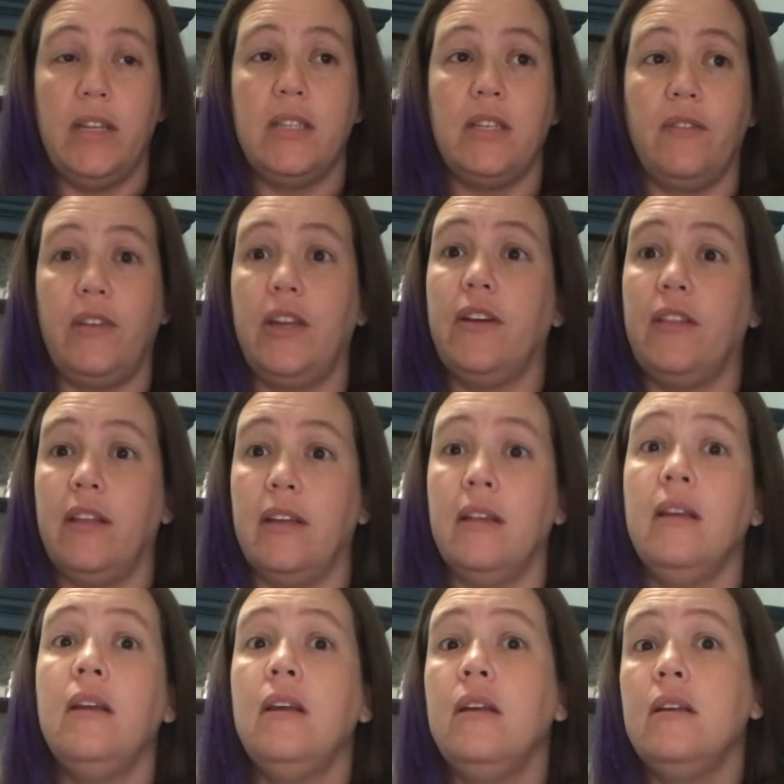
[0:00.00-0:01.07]
So if you hear the
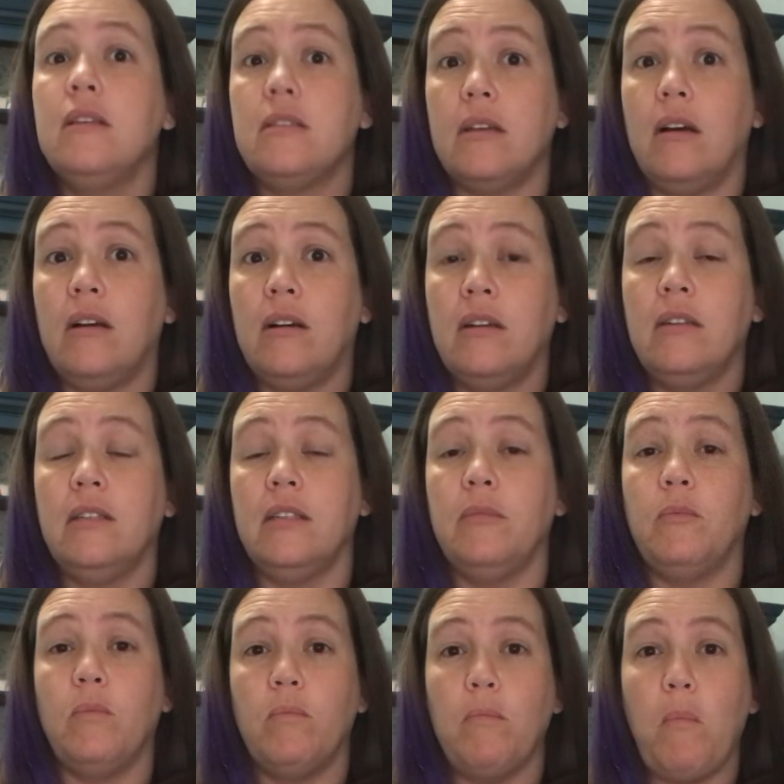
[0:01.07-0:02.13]
song, the
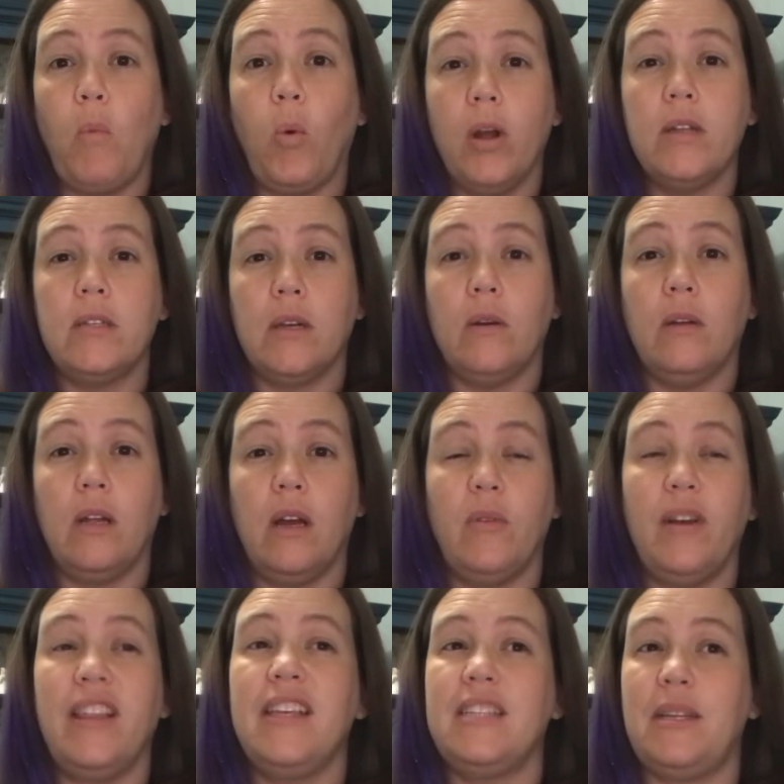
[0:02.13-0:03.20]
words that go along
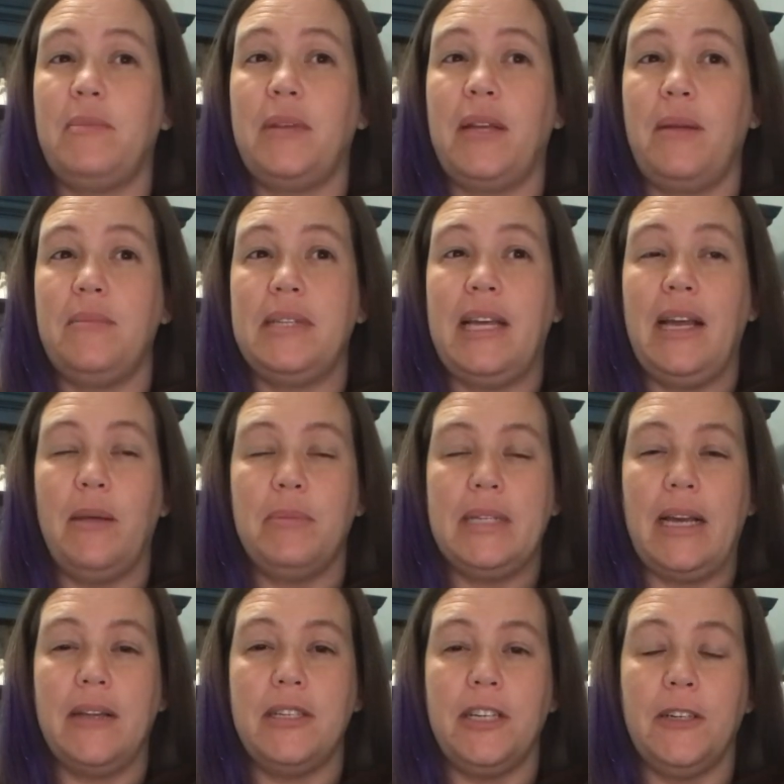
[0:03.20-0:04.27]
with it, sometimes that helps
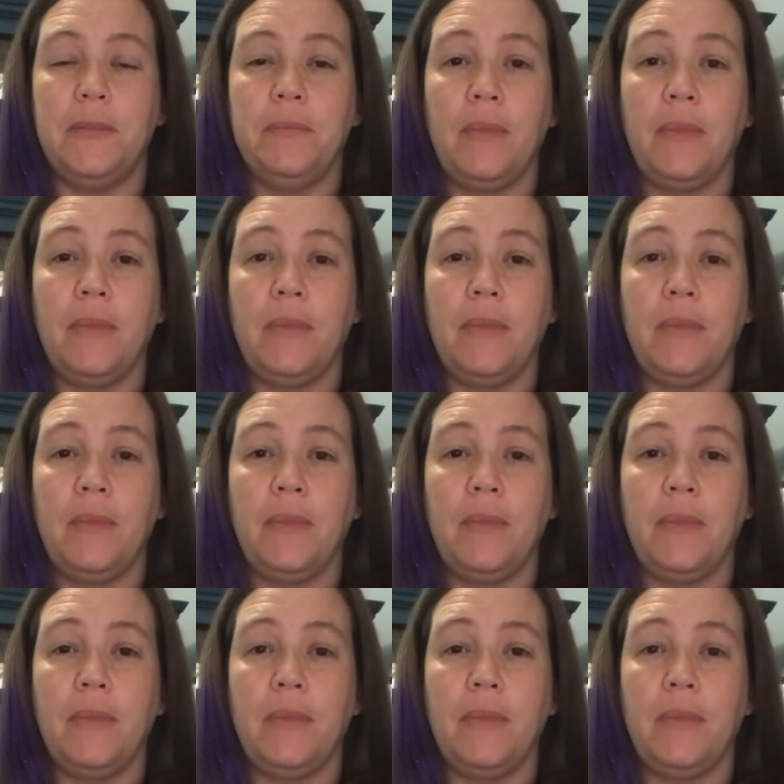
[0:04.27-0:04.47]
out too.